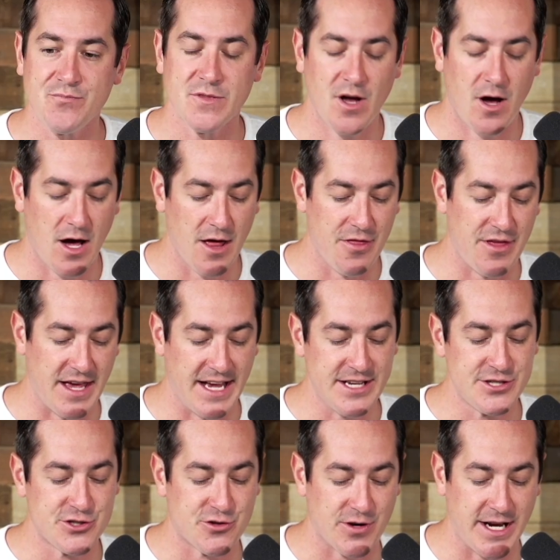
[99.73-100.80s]
the
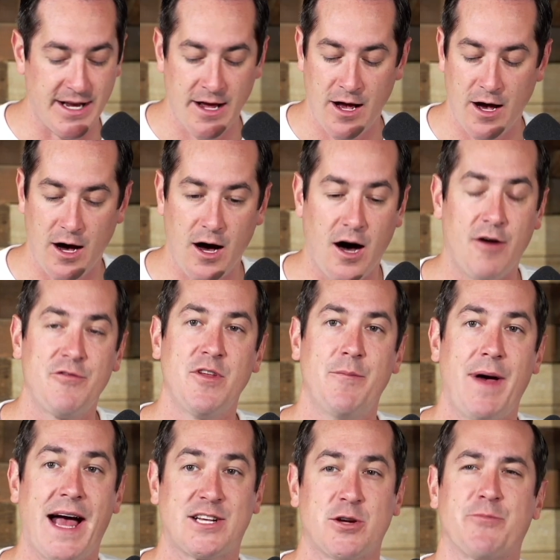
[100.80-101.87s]
history of the
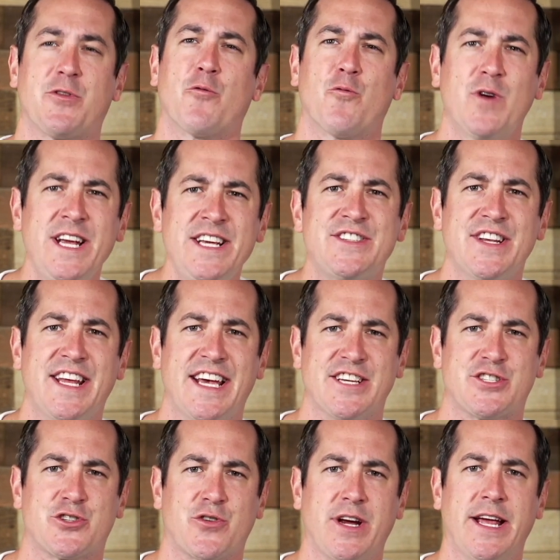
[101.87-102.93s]
matchup, the recent
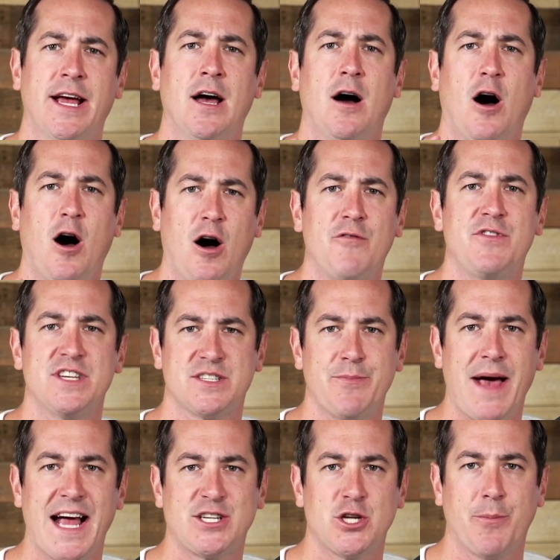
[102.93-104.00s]
history of this
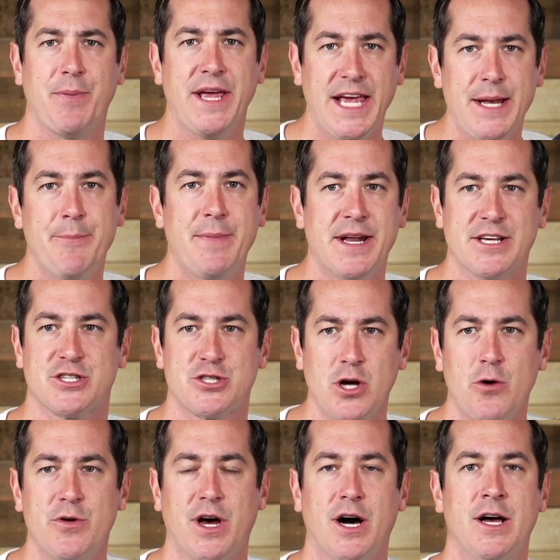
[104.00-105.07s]
matchup in
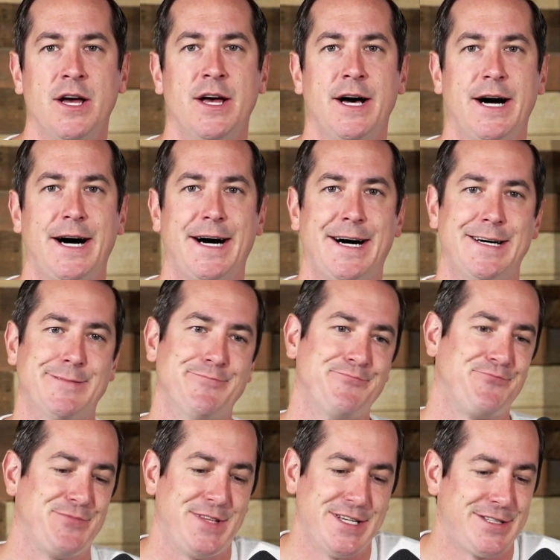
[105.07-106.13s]
Minnesota,
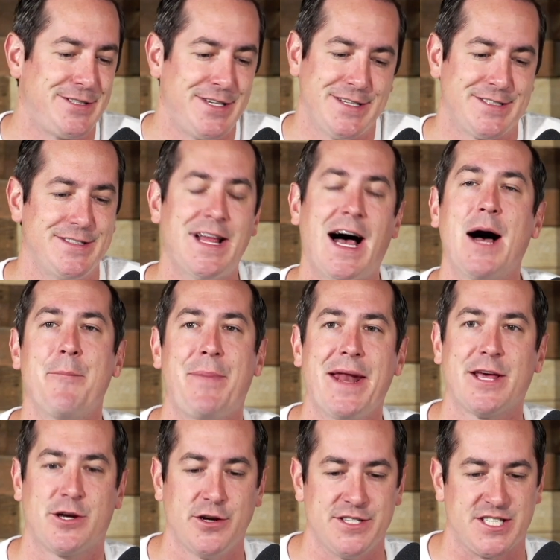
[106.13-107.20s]
this has not
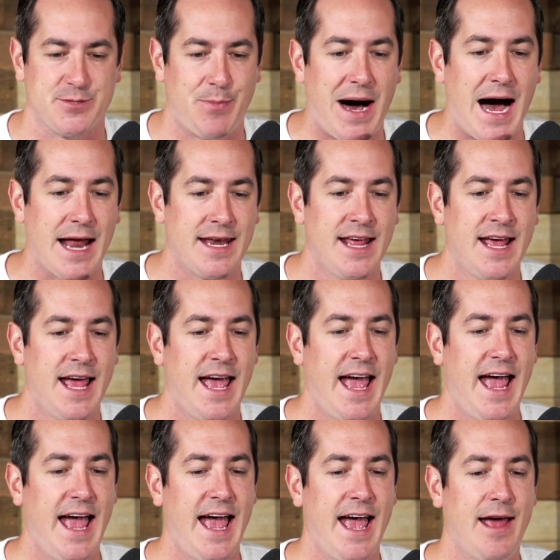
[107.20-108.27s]
been a good spot.
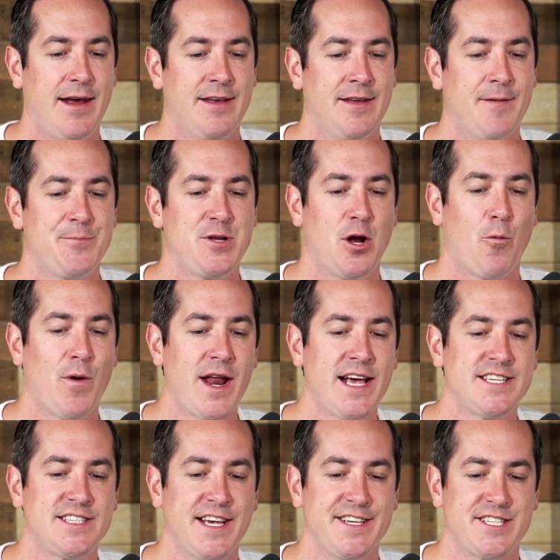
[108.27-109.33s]
And, when
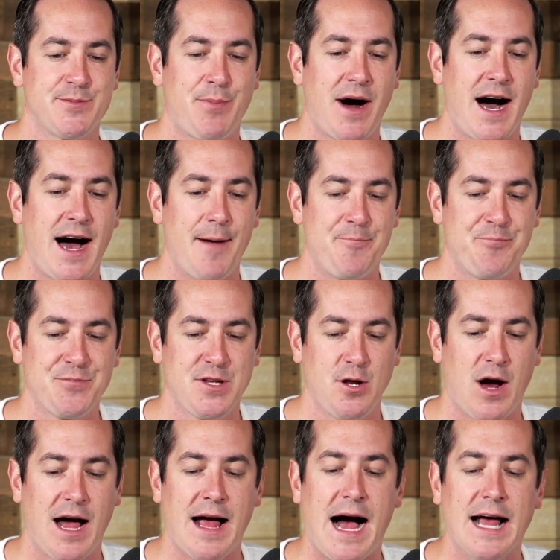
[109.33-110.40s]
I say spot,
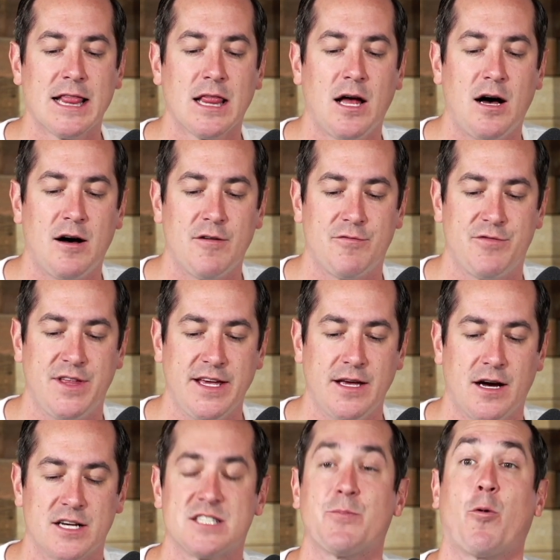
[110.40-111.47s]
I love
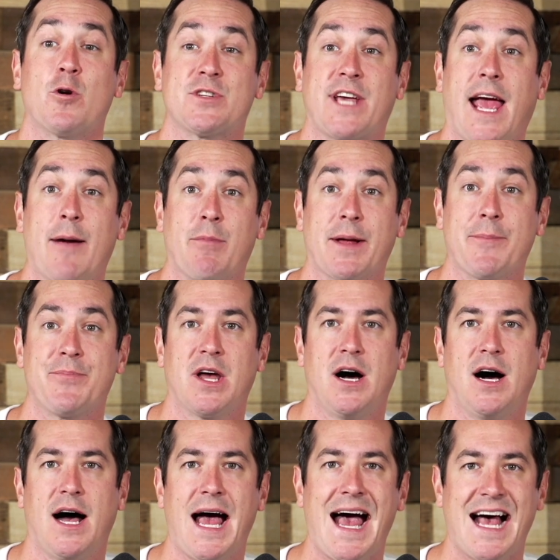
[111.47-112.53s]
the sports gambling
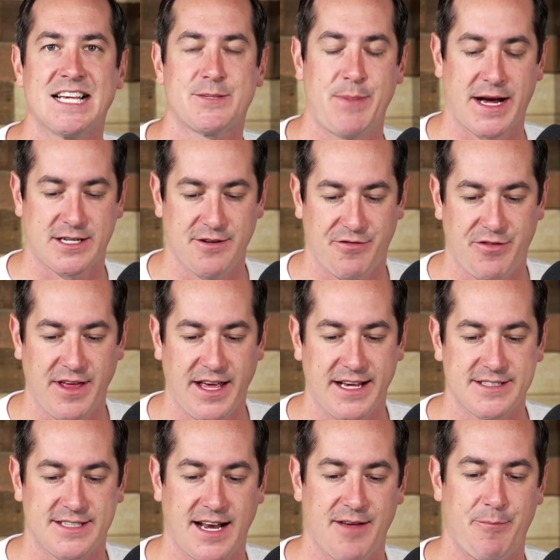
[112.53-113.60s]
aspect of
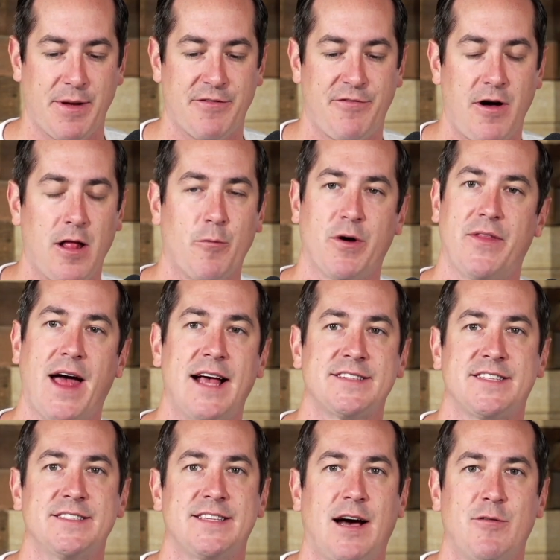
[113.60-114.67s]
things, and I've been following that
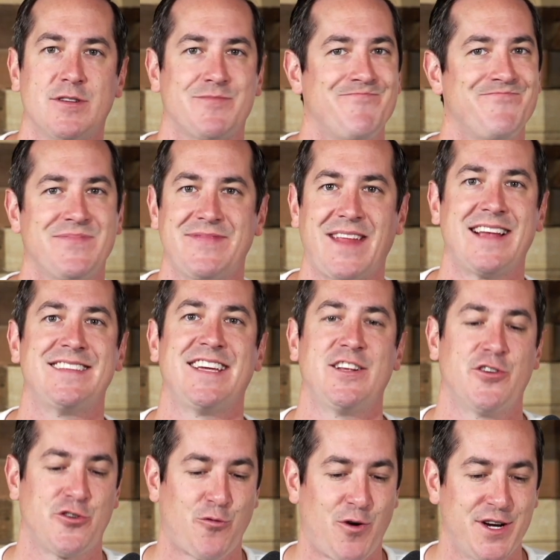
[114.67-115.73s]
since I was
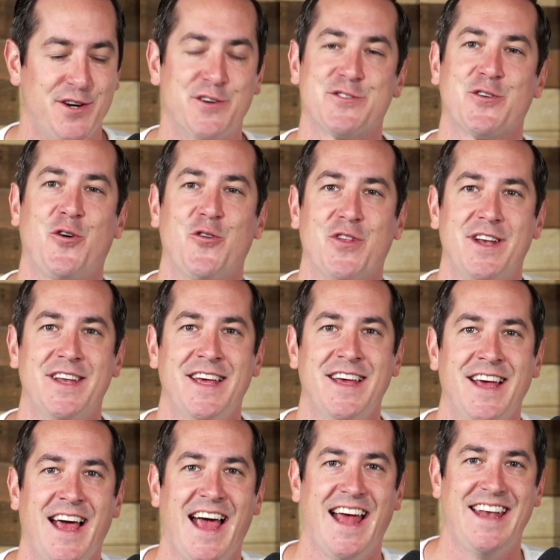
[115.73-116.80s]
19 or 20 years old, and
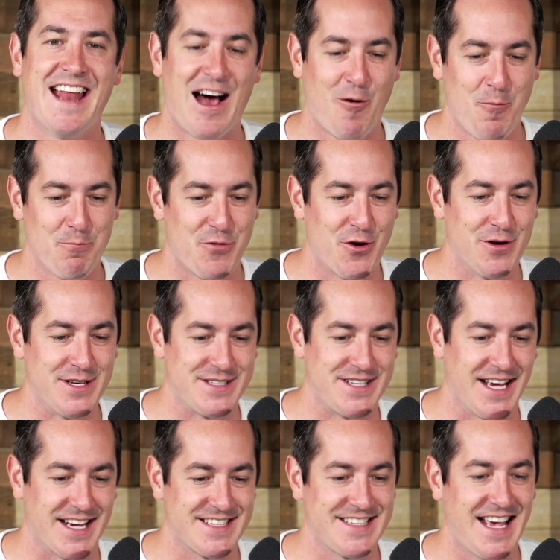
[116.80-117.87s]
now I'm
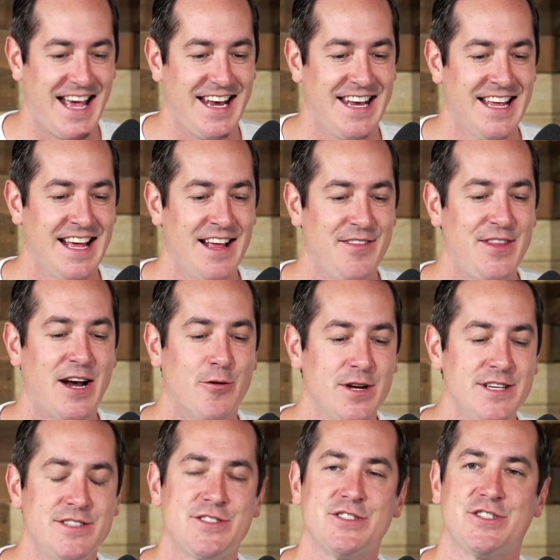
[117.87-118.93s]
36. And there
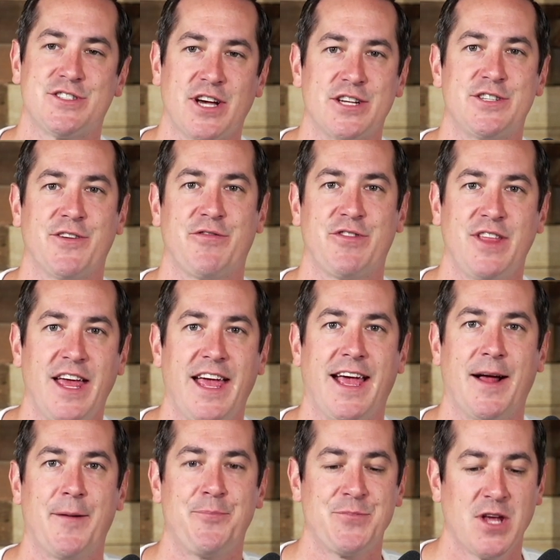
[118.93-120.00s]
is such a
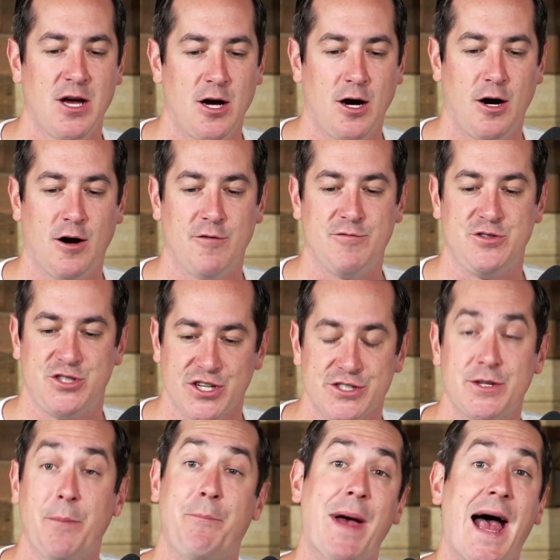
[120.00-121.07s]
thing of
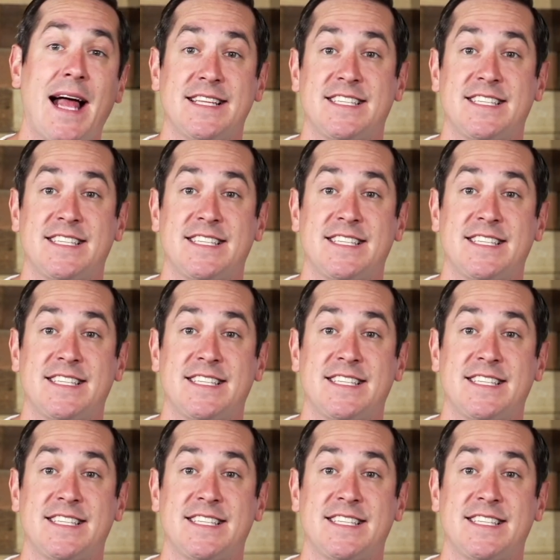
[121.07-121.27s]
just a bad